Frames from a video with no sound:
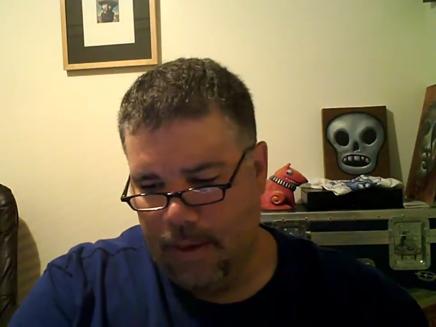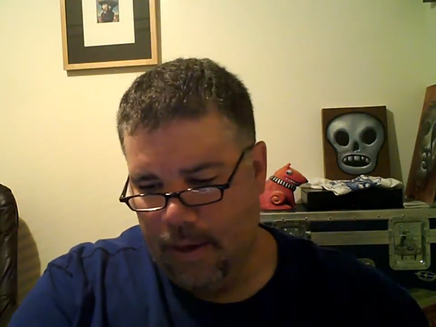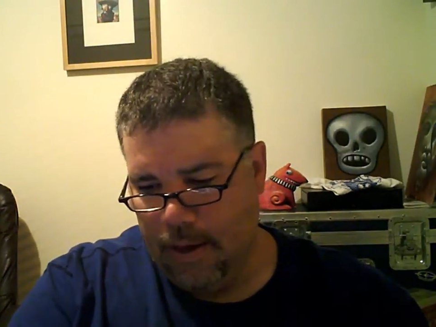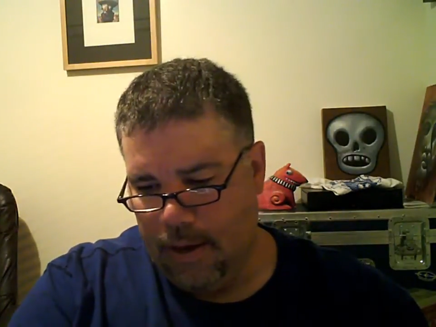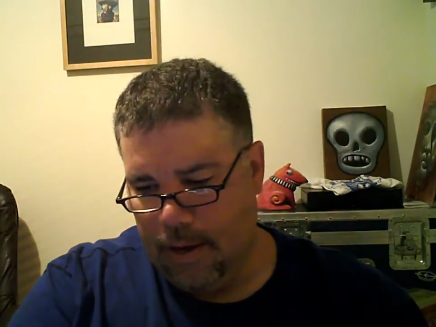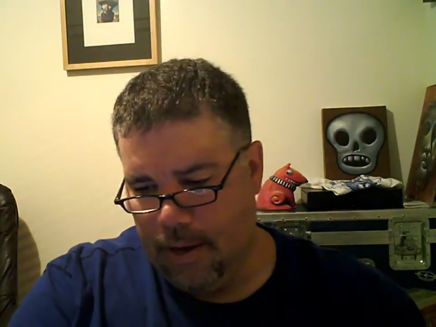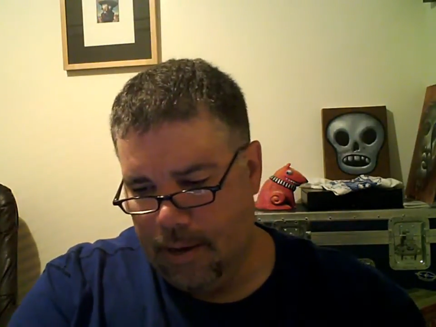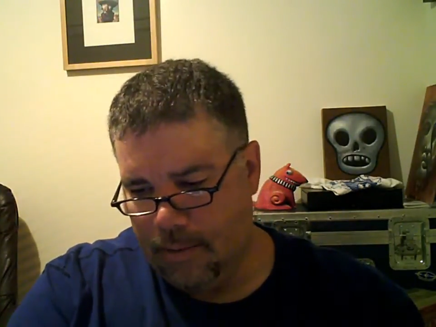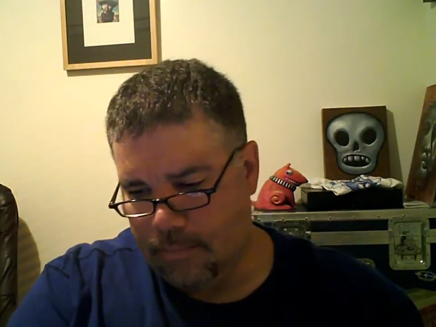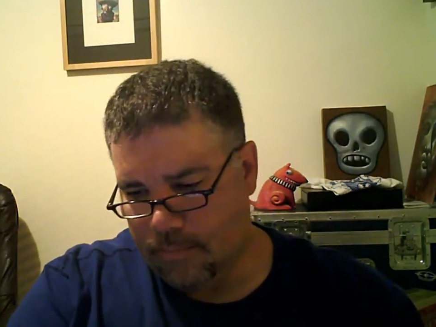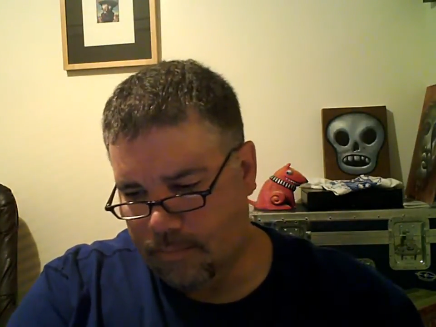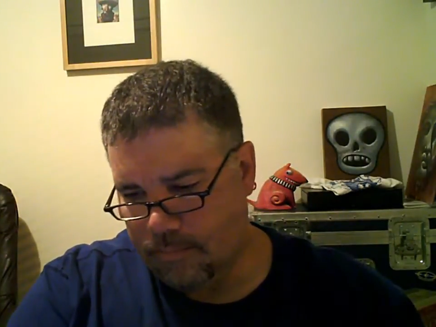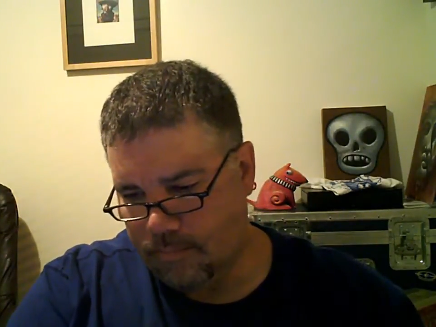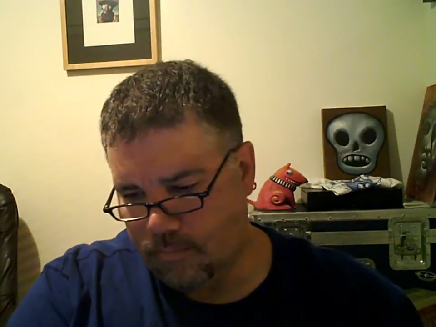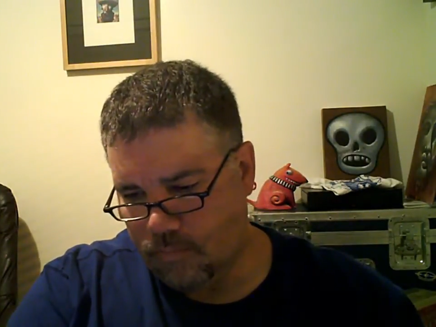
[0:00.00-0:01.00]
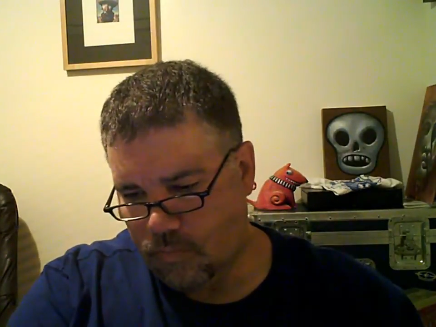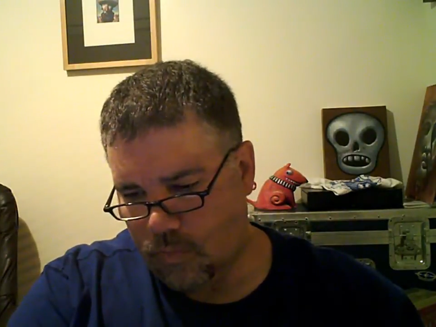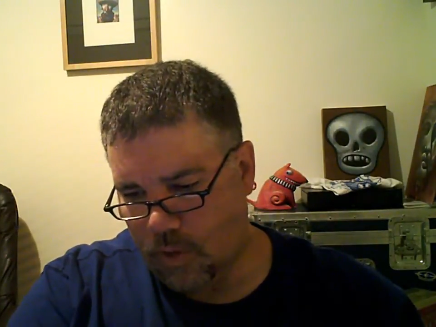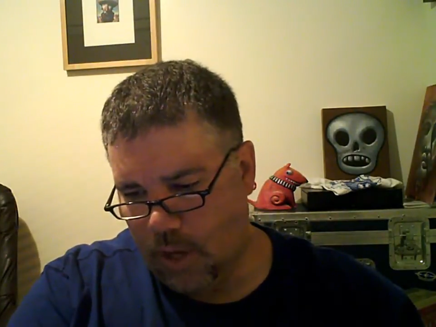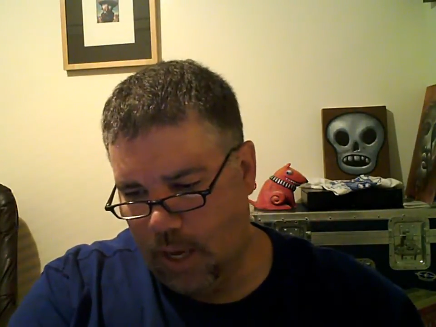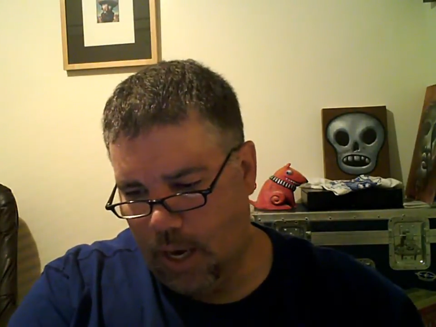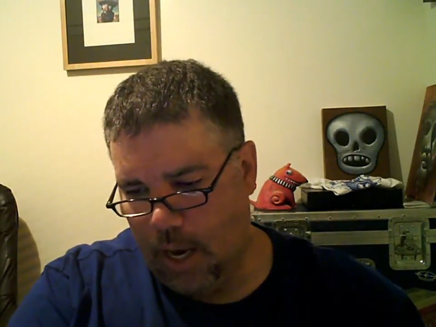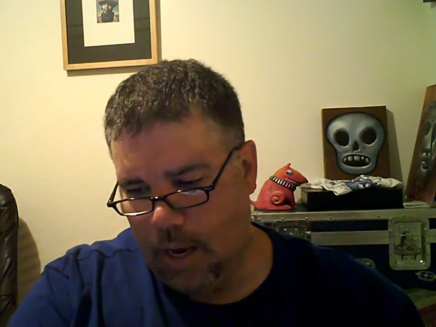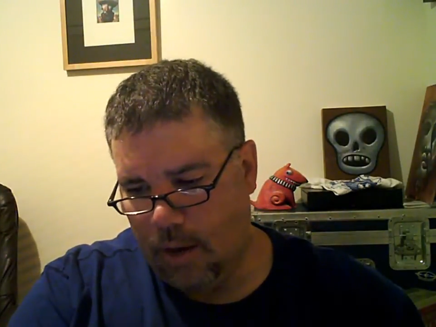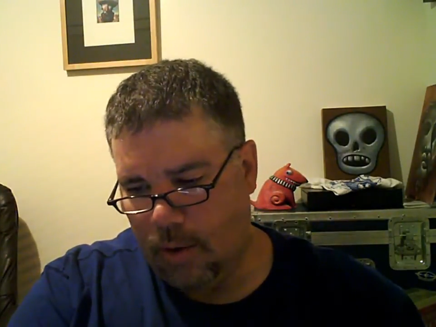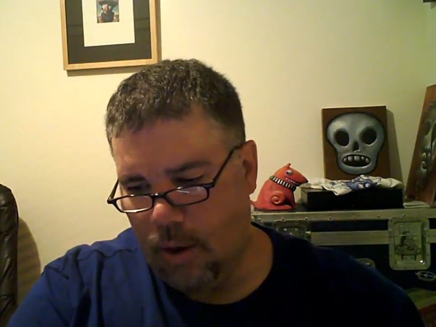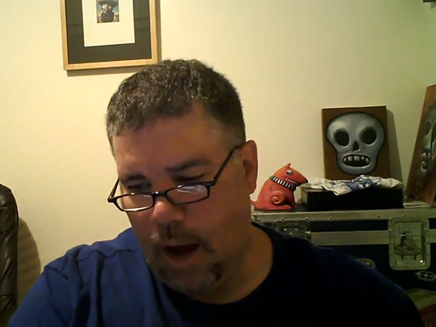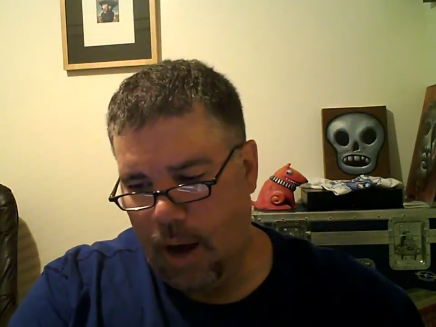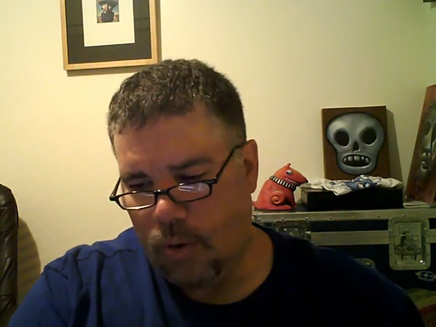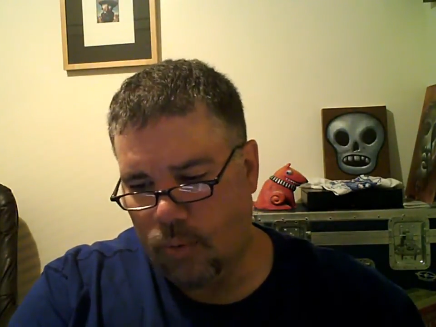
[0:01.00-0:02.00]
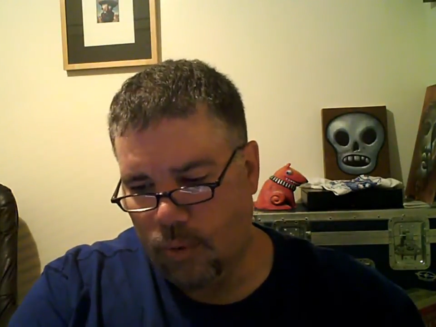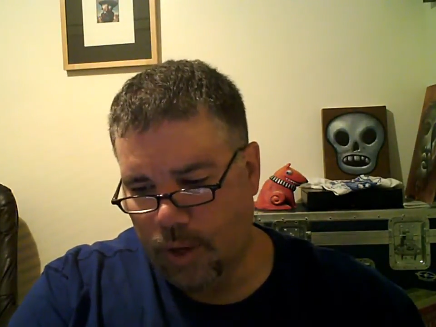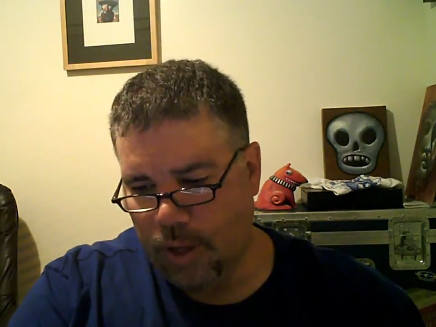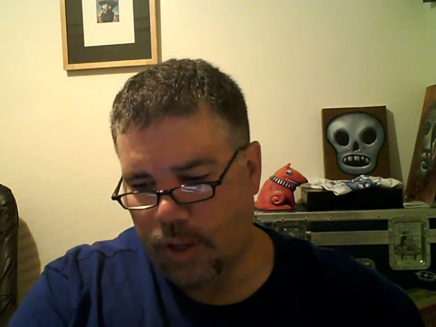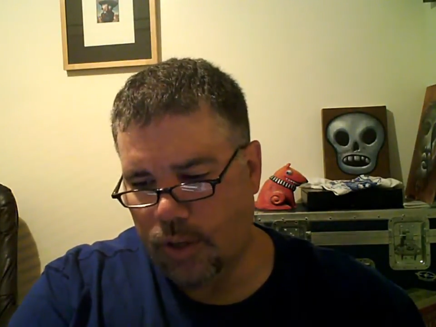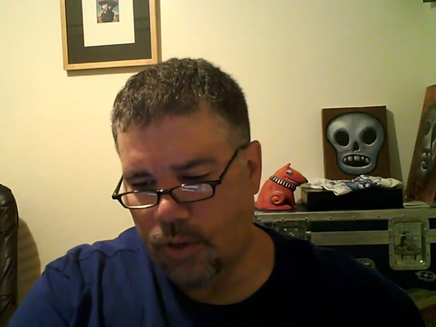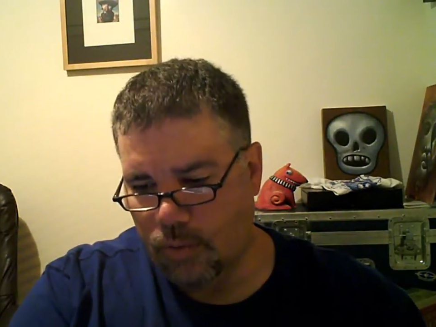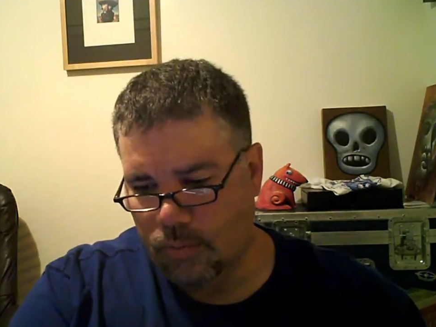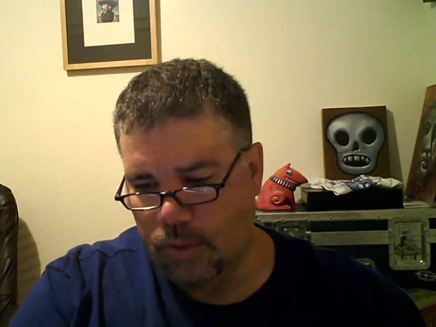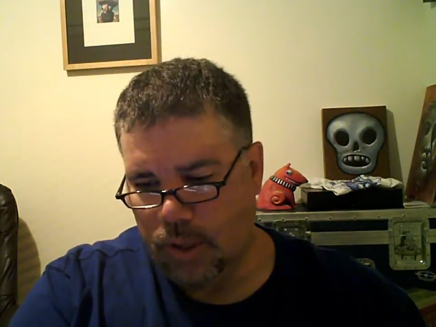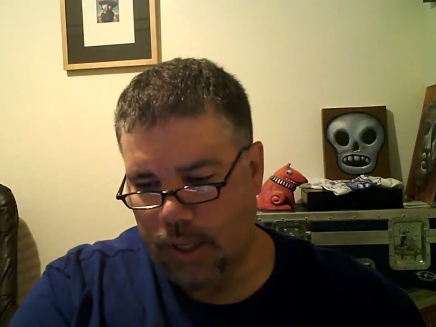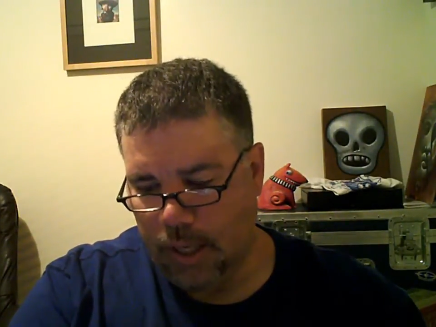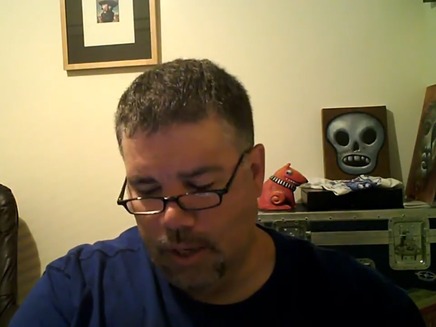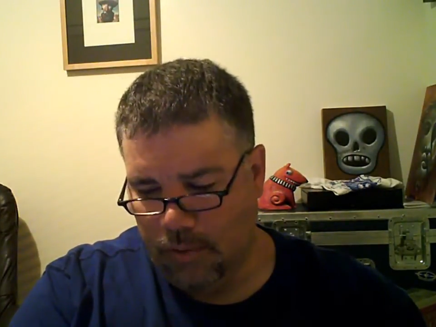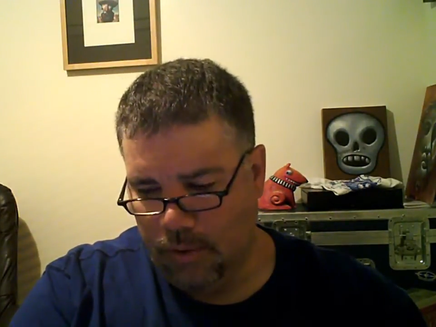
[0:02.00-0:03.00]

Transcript: Um, and I, I really do believe,